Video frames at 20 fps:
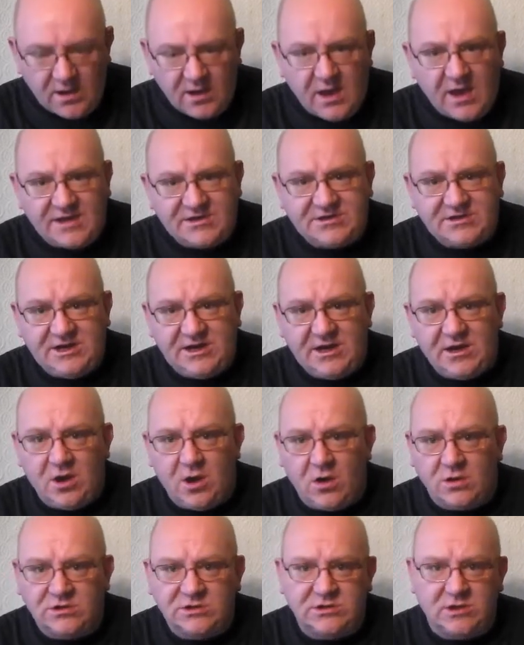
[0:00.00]
SD
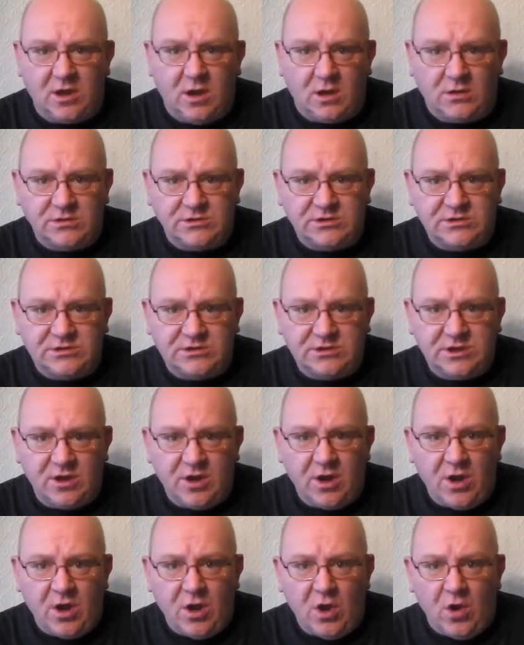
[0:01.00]
card slots
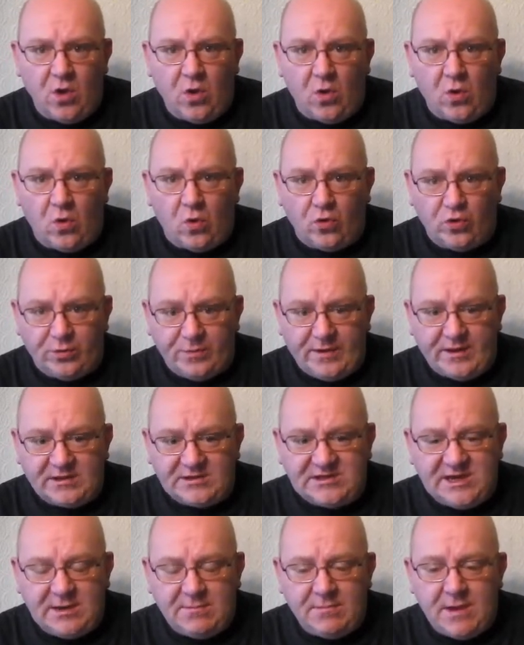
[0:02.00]
or the
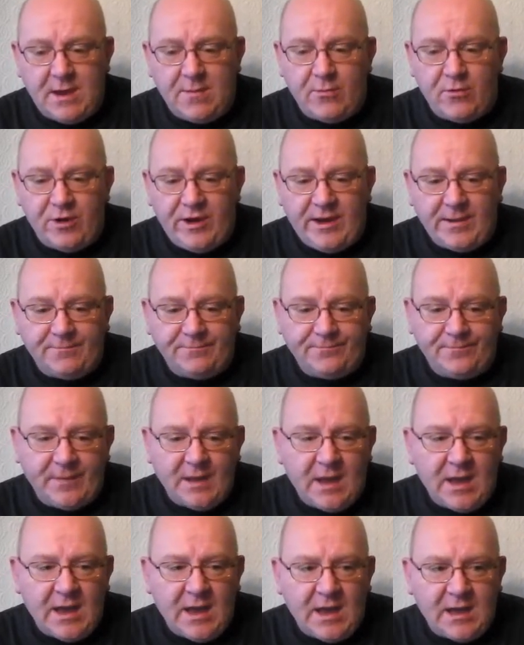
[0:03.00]
built-in memory.
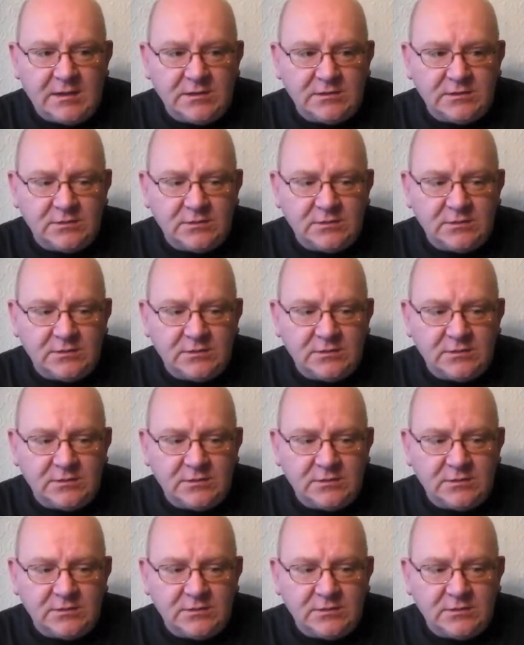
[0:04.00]
And